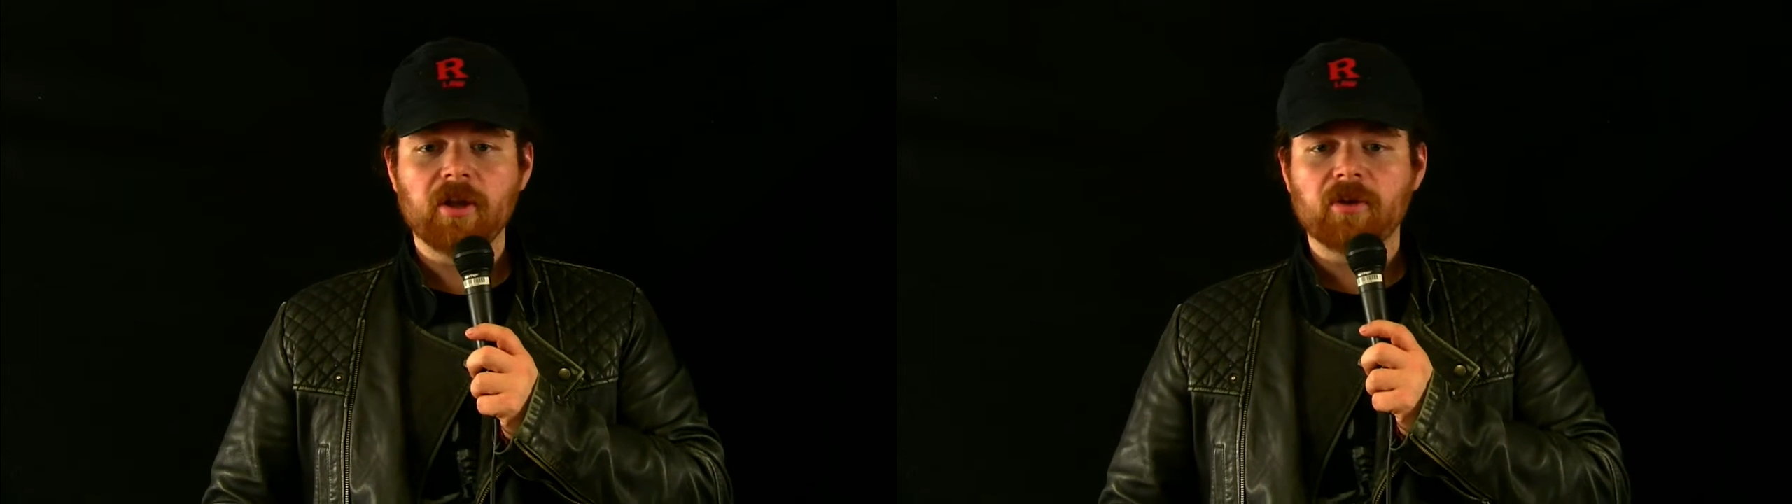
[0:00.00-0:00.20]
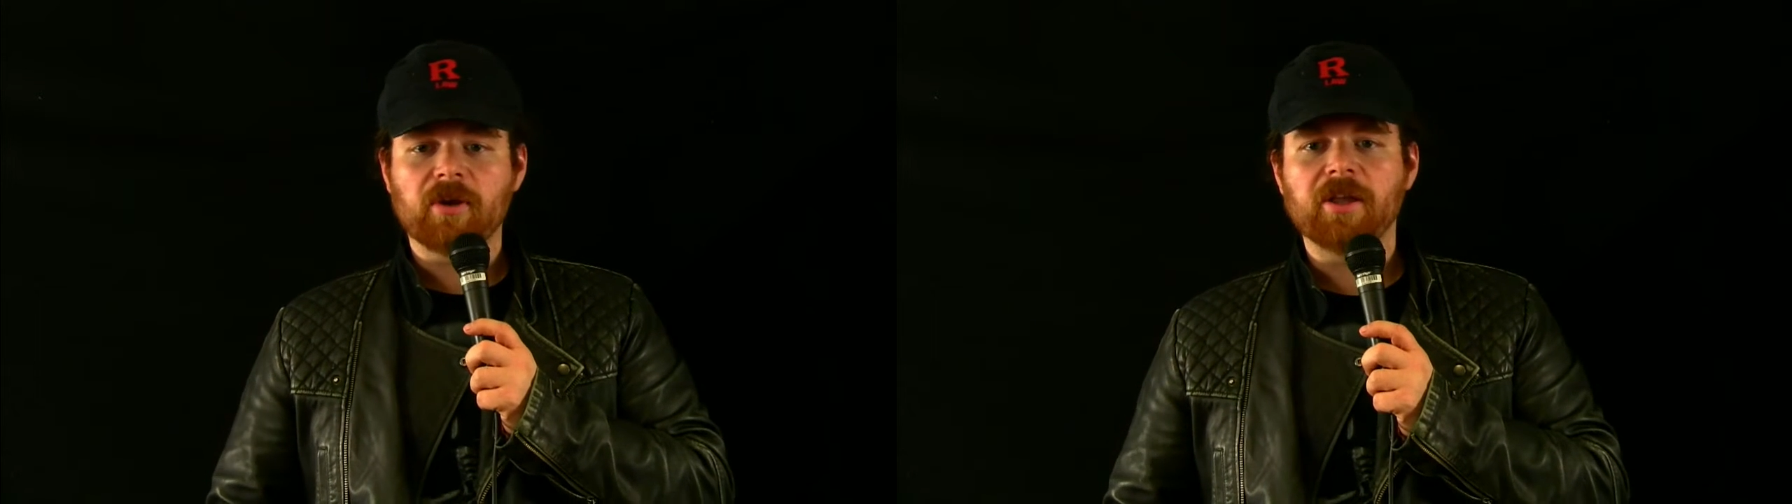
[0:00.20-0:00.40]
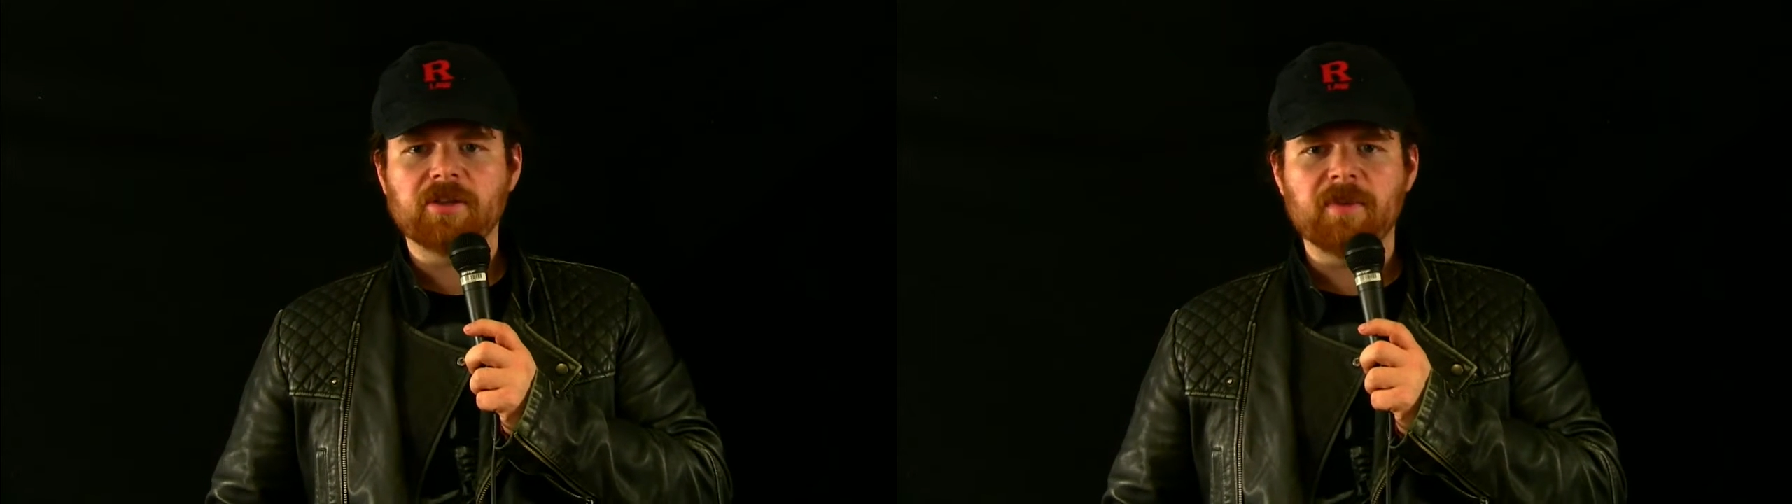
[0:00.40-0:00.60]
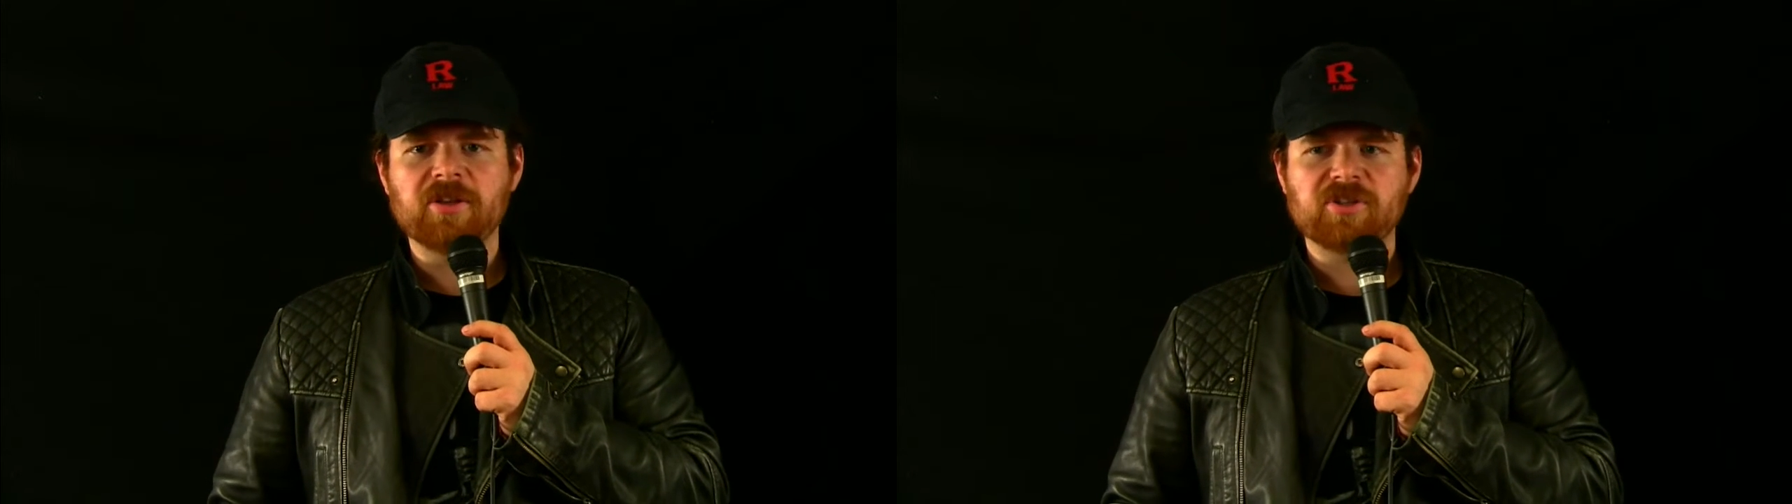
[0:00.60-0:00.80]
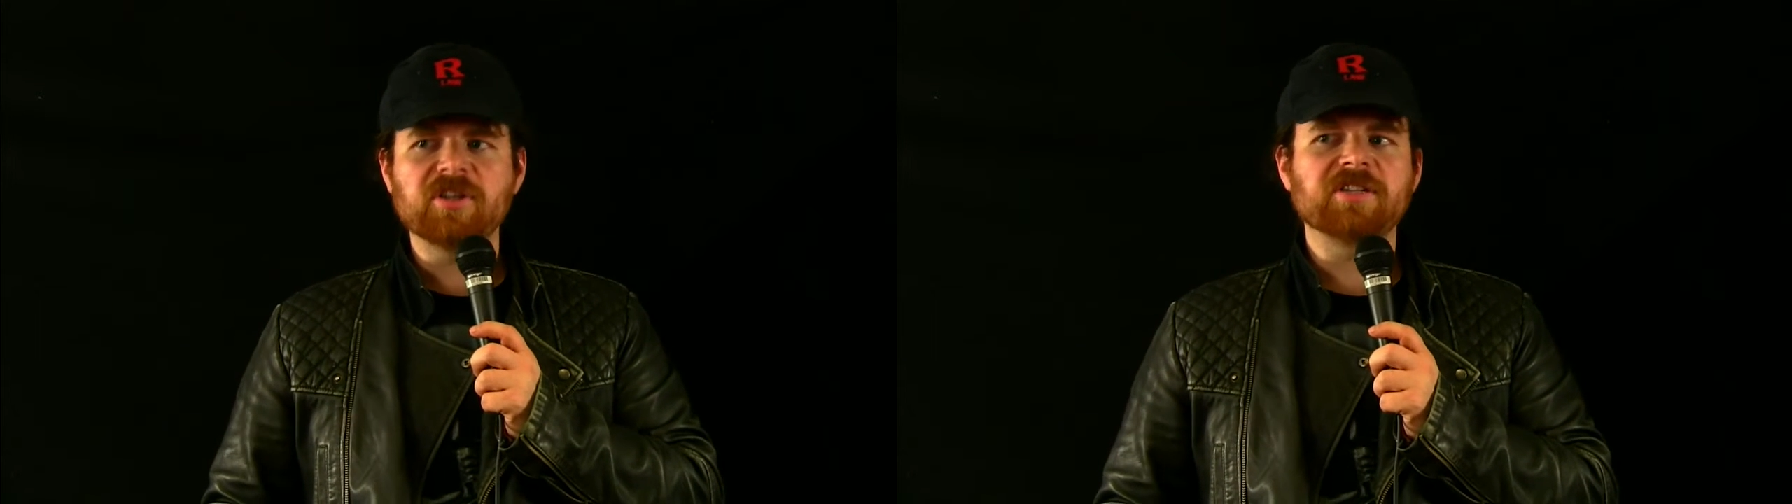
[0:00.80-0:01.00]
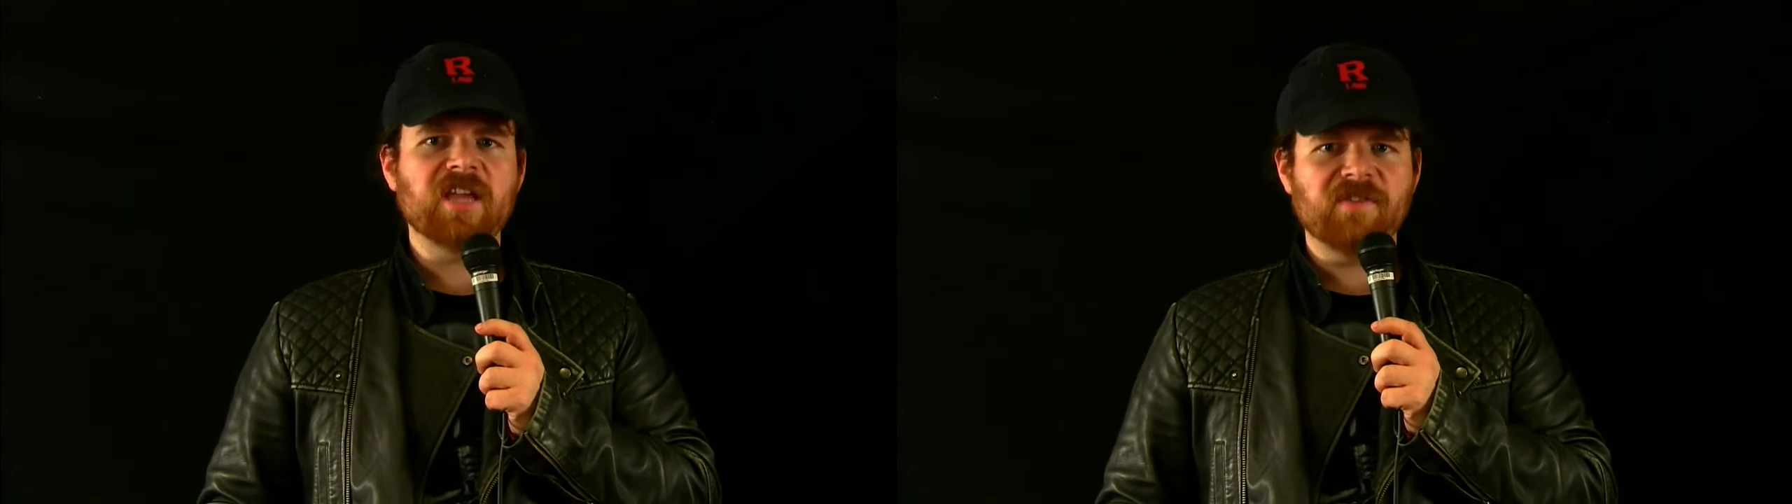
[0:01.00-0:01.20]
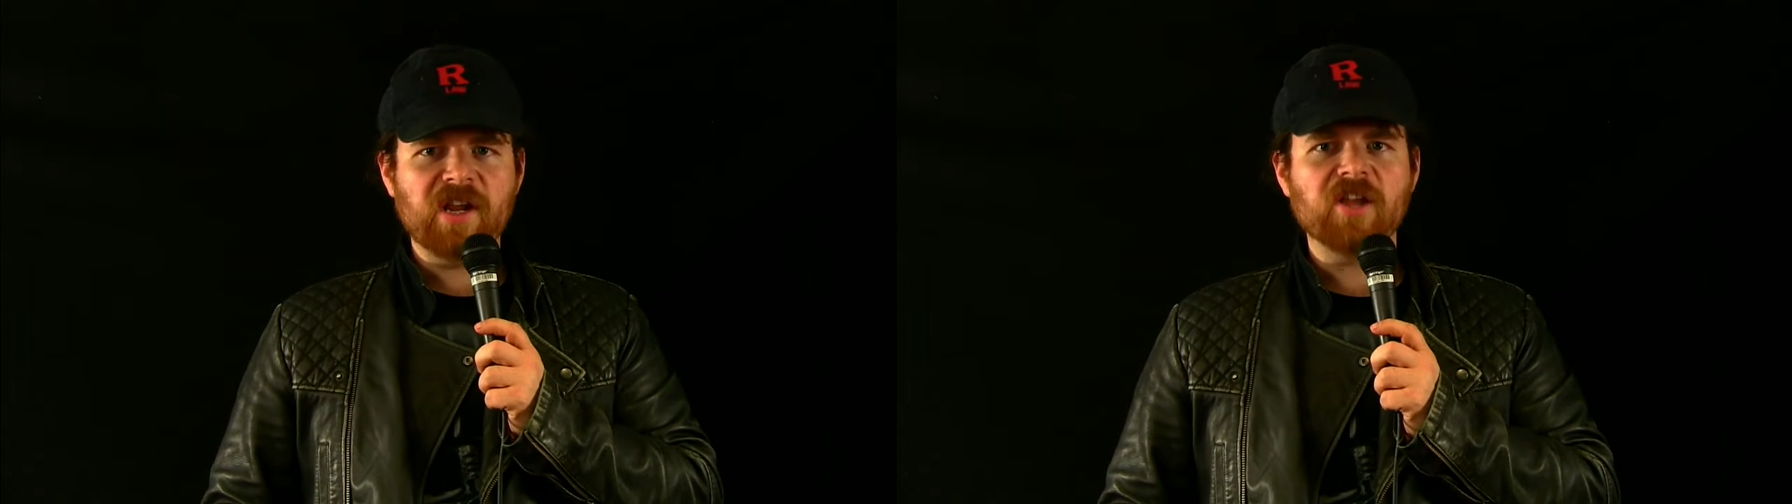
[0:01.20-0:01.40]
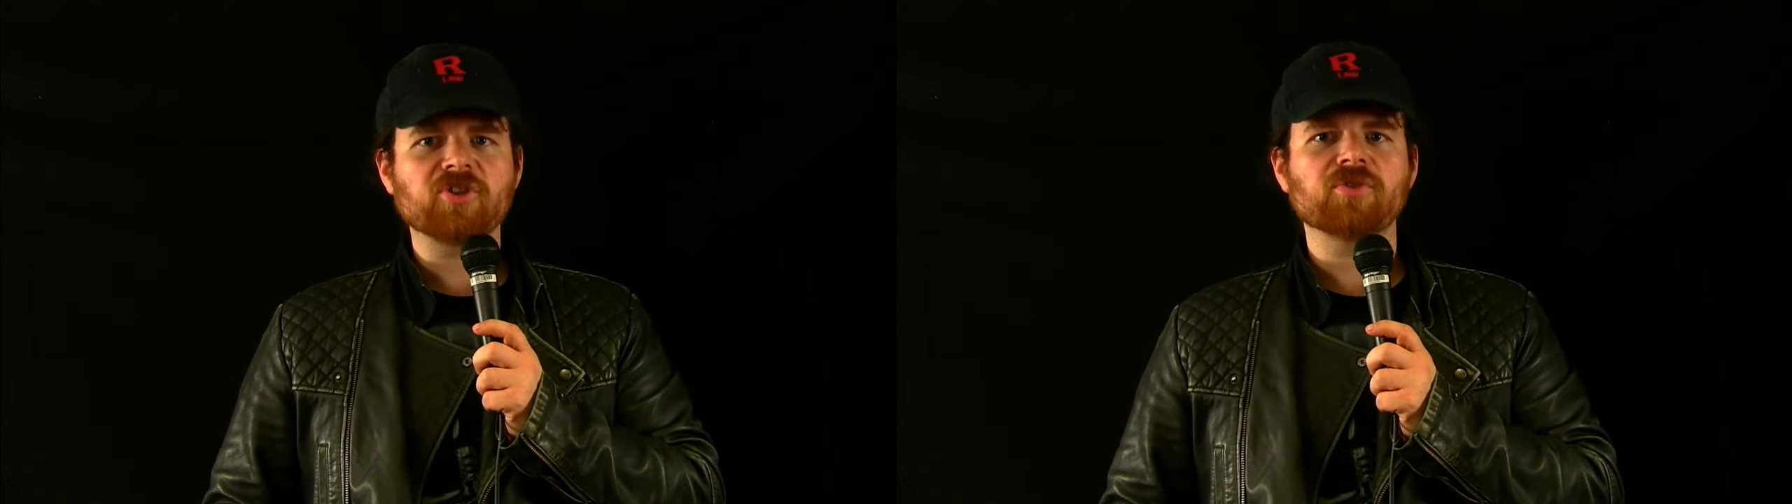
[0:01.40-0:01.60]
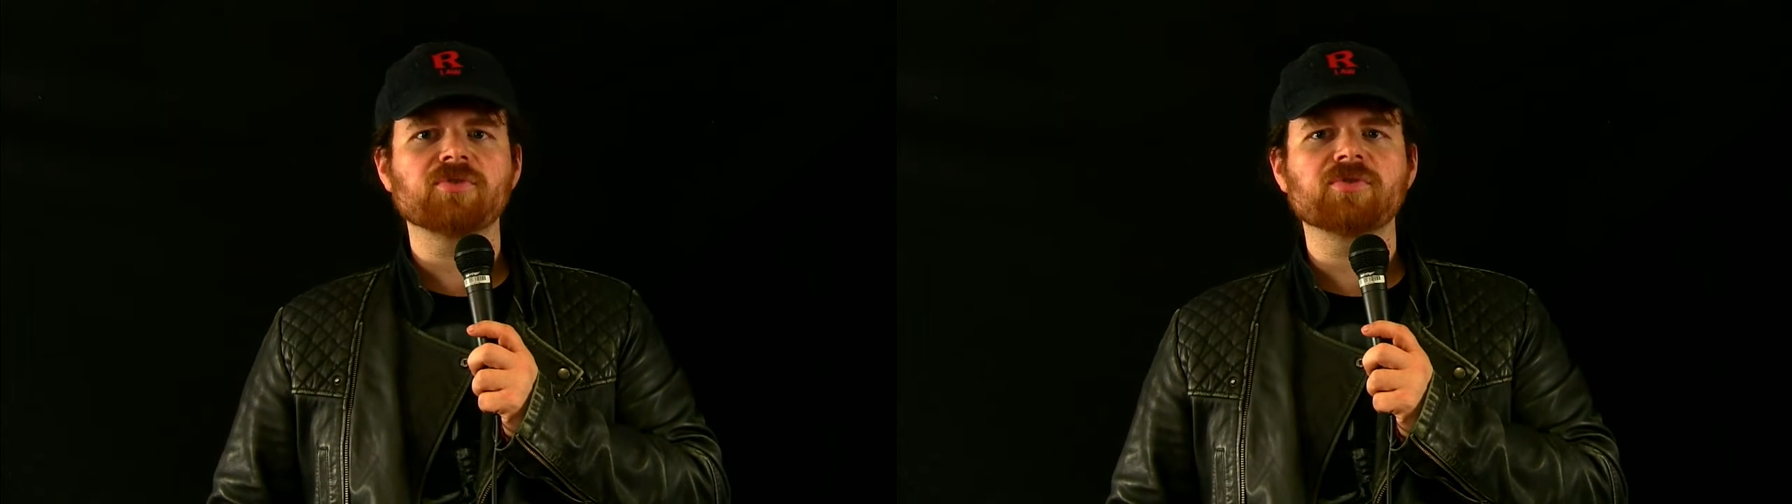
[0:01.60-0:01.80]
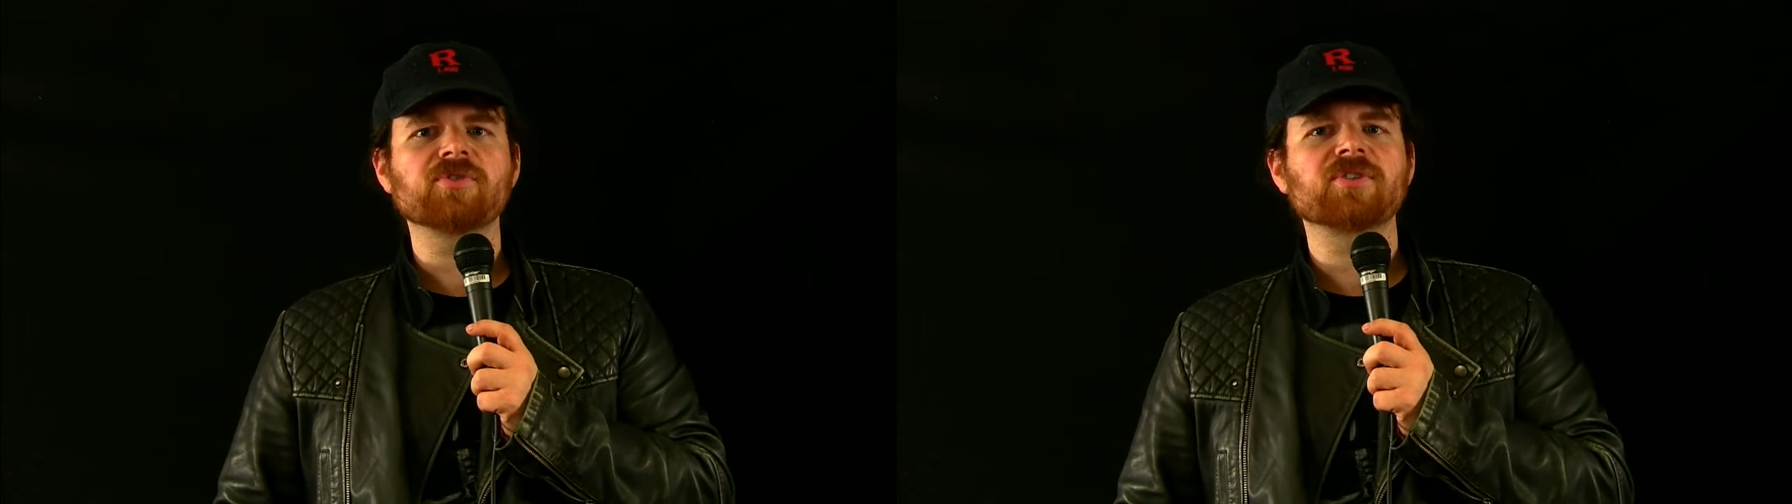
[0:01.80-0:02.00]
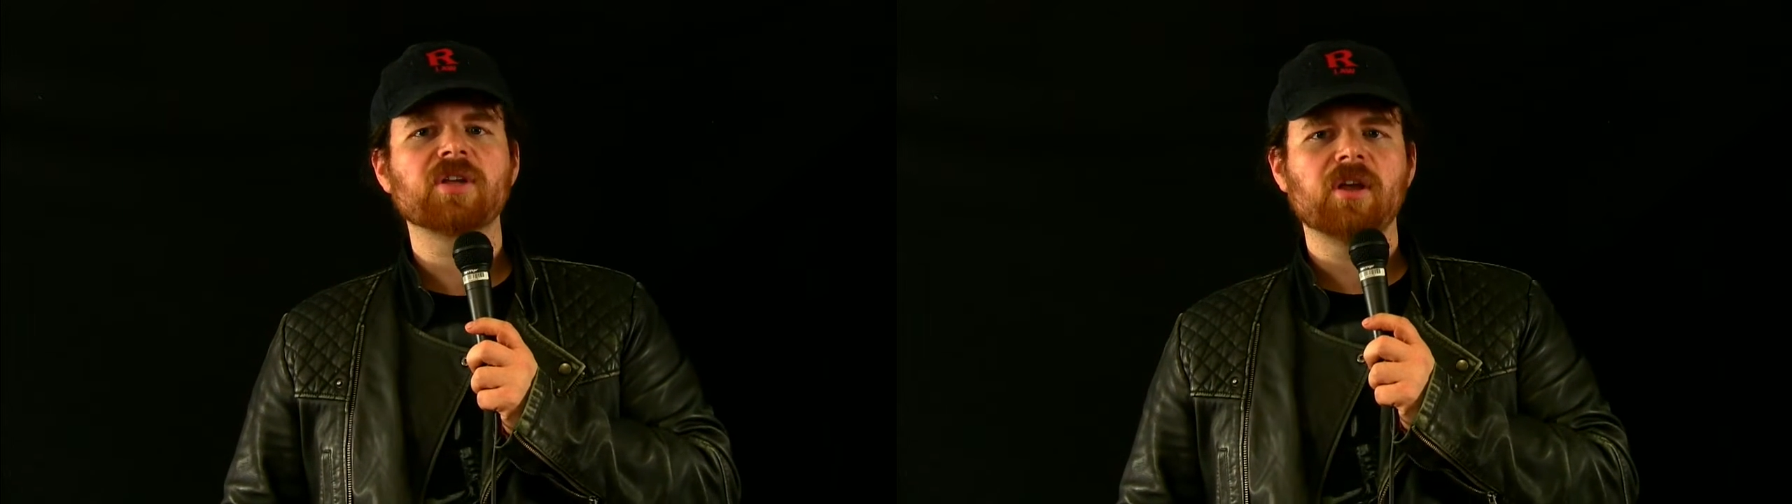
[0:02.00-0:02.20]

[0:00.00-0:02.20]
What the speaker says: right? You mentioned it, David Andrews,